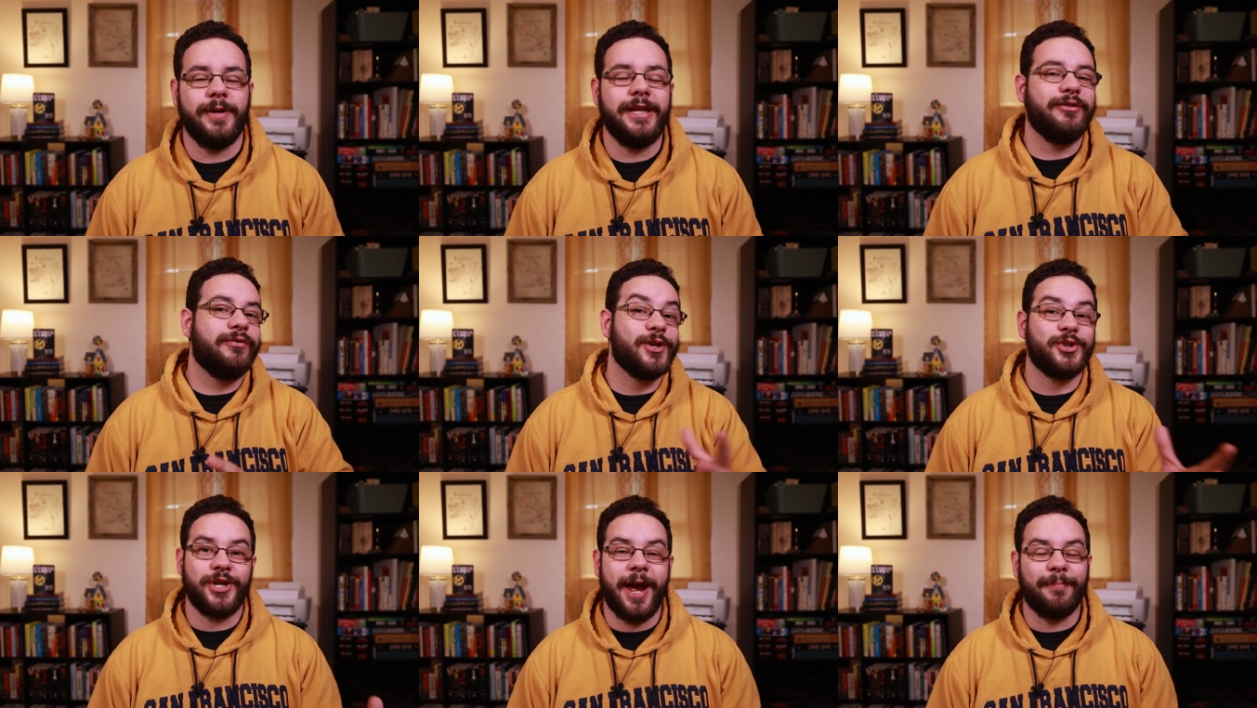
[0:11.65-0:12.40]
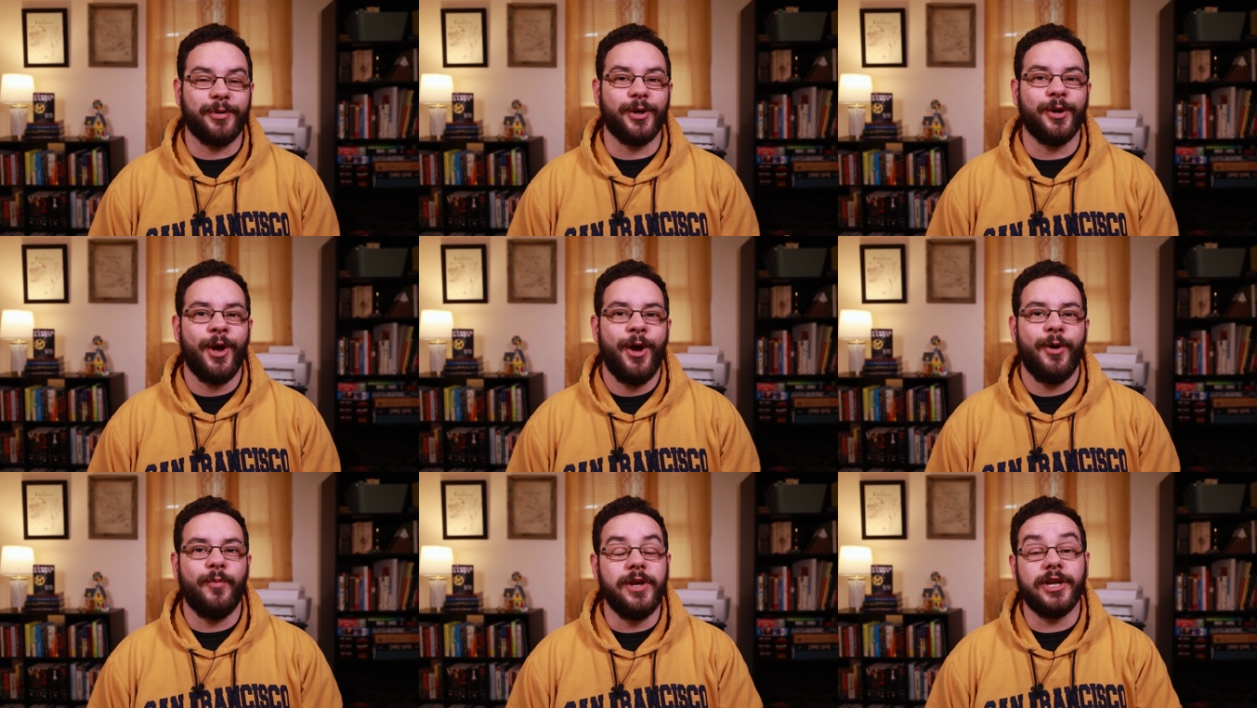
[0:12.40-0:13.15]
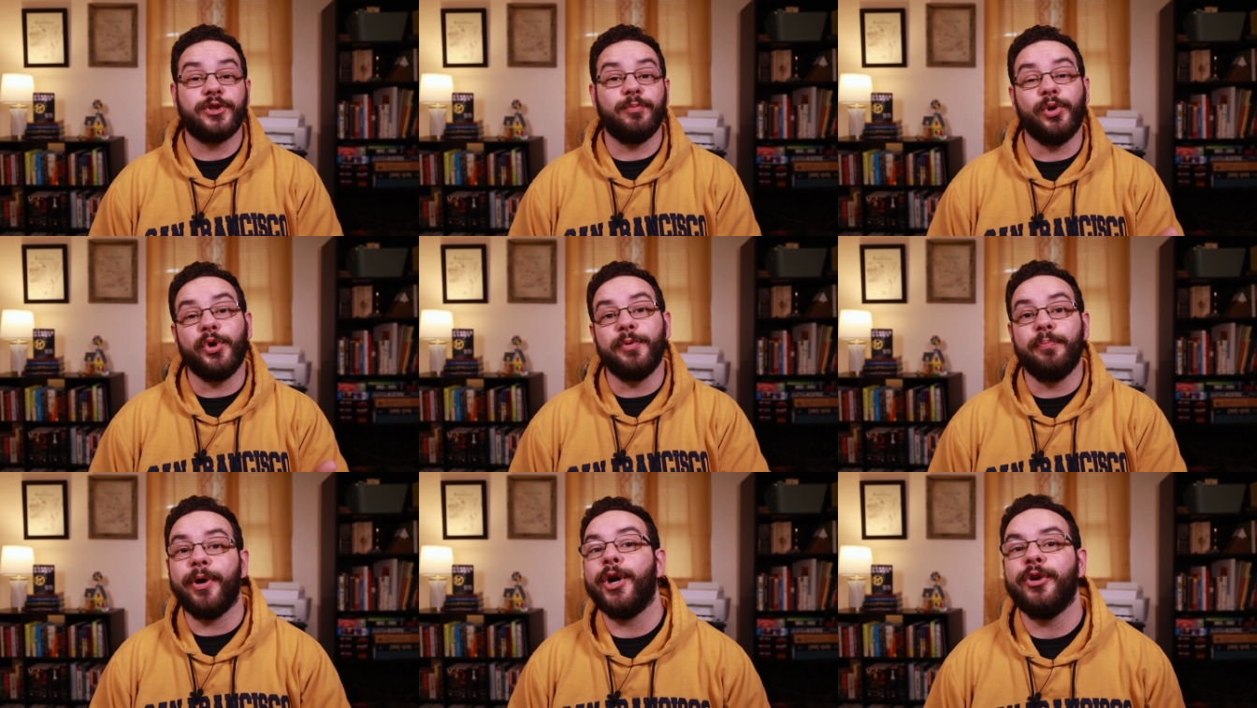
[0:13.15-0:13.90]
In the first chapter, we
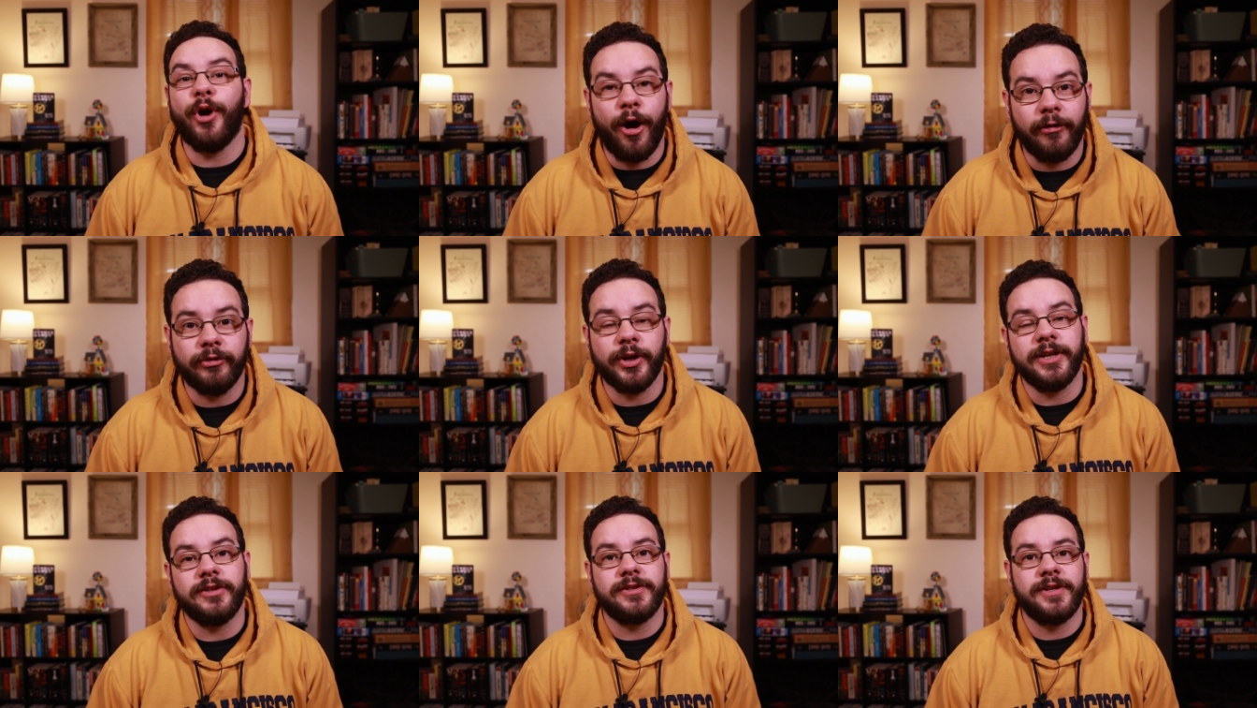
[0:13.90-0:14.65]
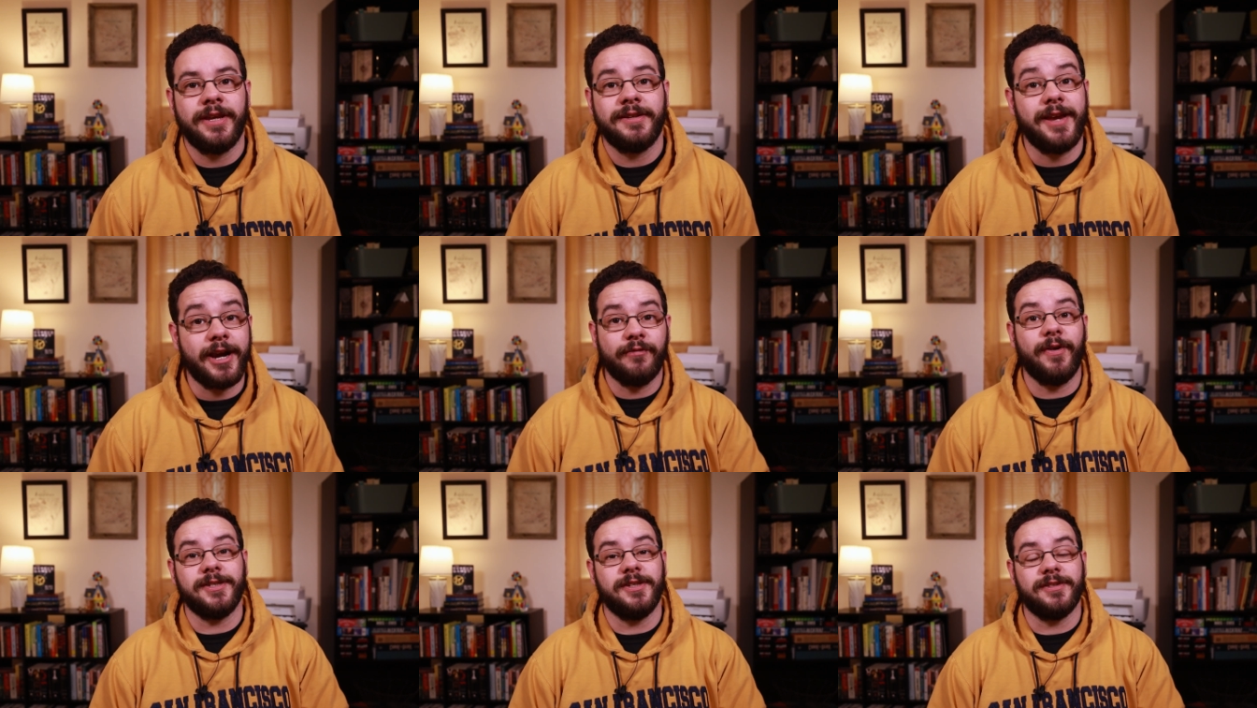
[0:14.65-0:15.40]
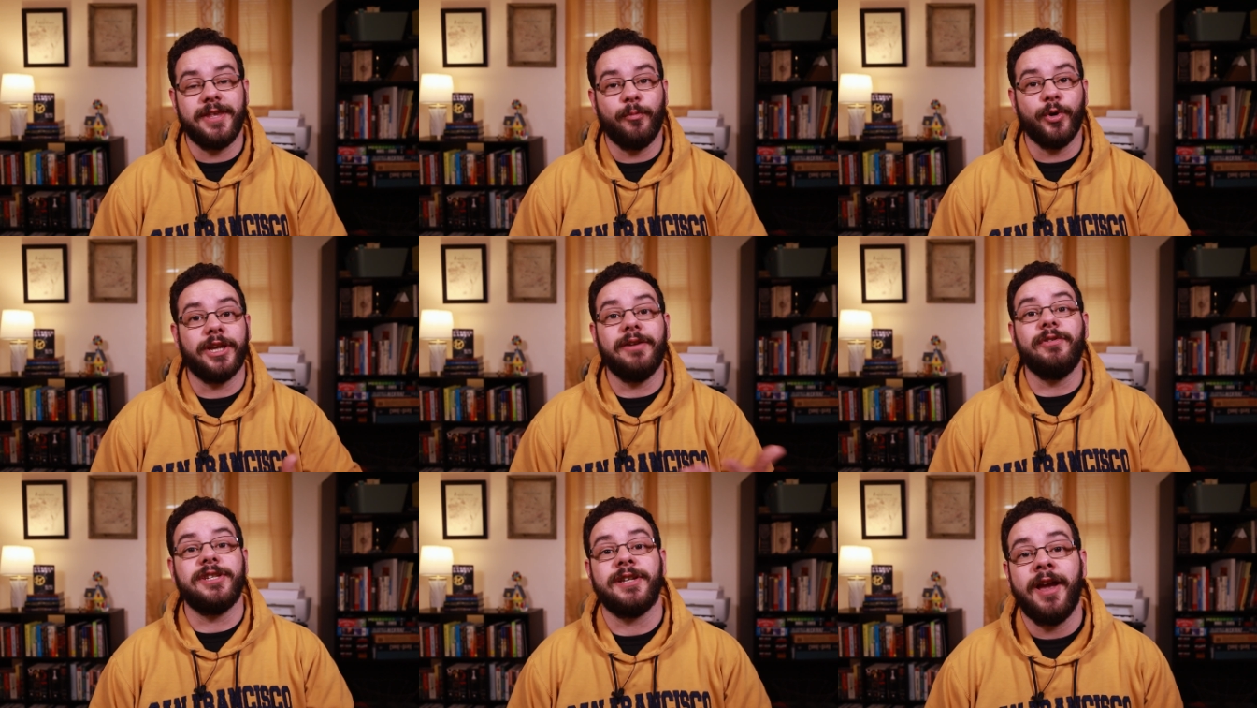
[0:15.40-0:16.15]
explored burnt offerings, sacrifices that were
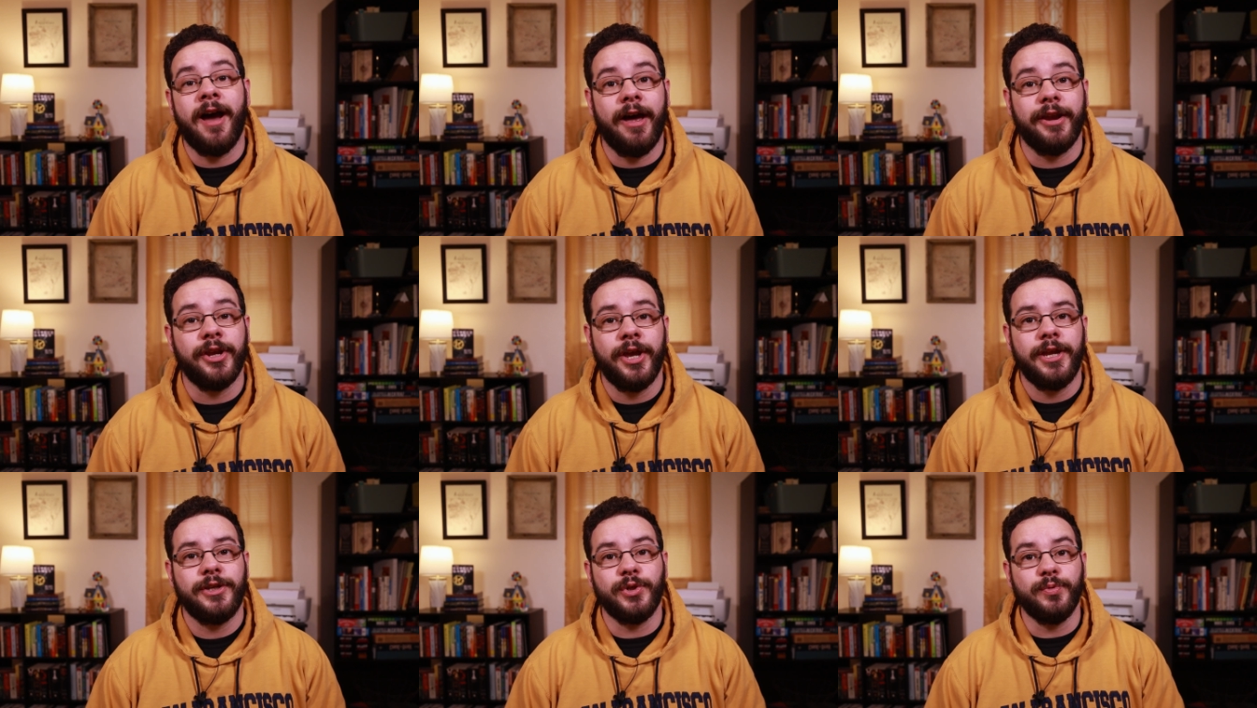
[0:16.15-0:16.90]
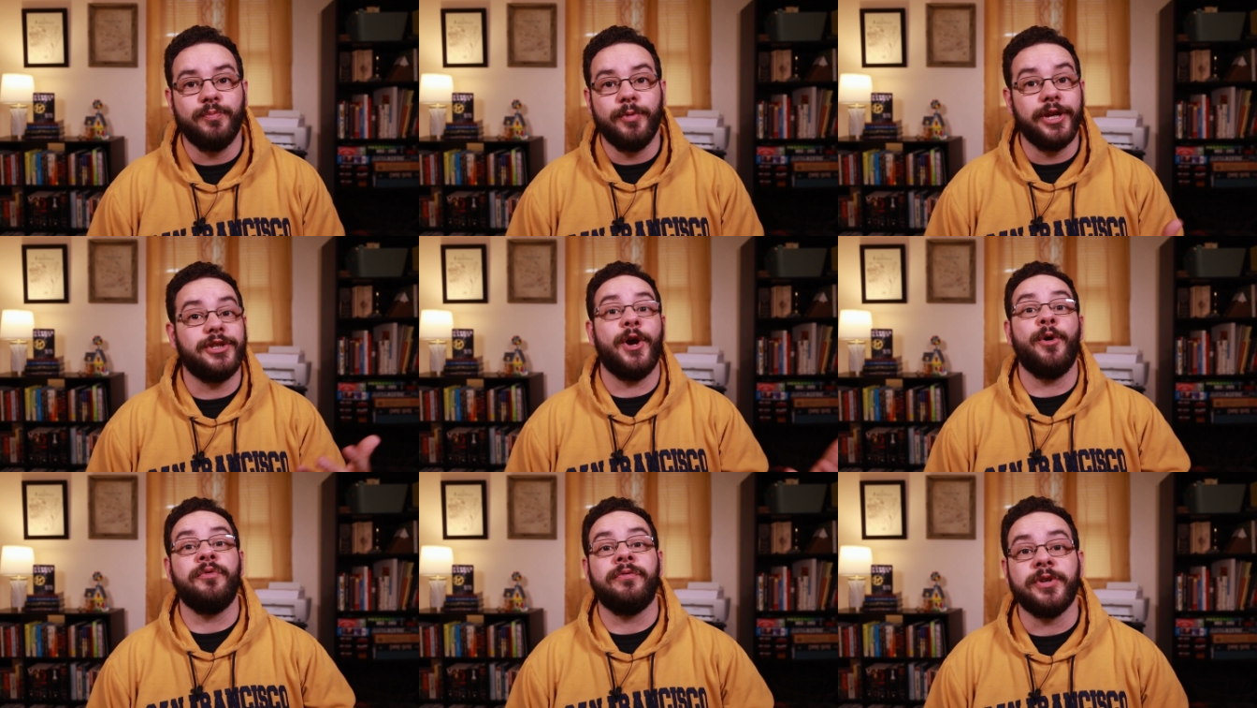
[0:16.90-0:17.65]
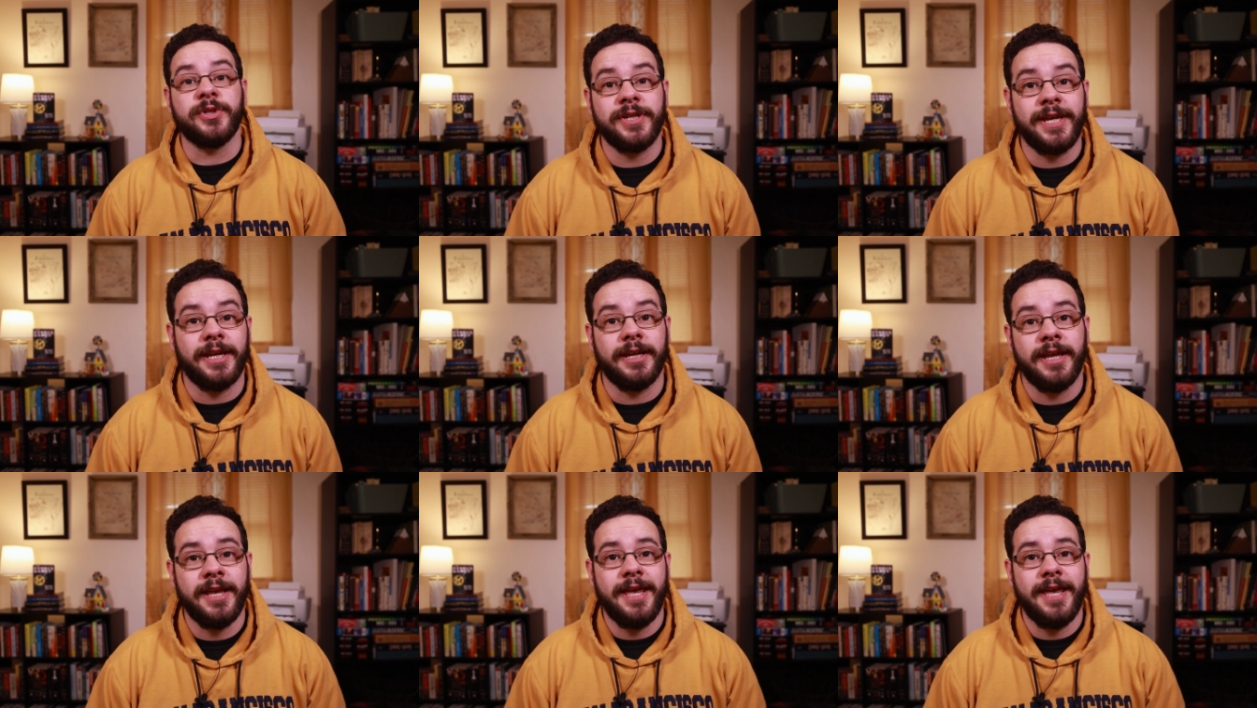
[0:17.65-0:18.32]
given to God to atone for sin